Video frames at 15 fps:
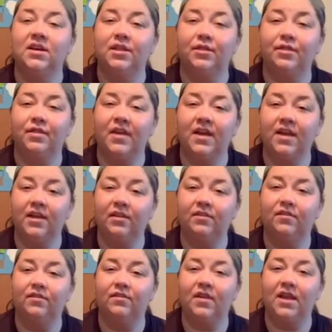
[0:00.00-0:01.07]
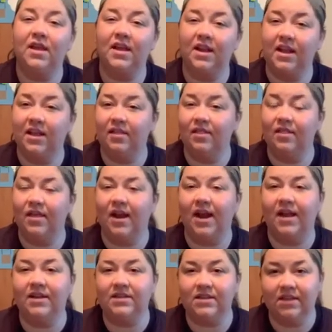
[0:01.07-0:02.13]
things in it that
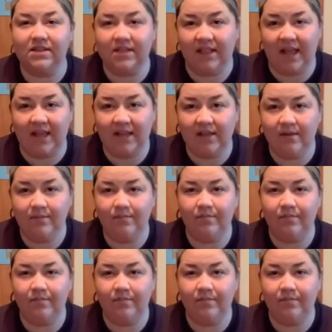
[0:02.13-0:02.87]
I dislike.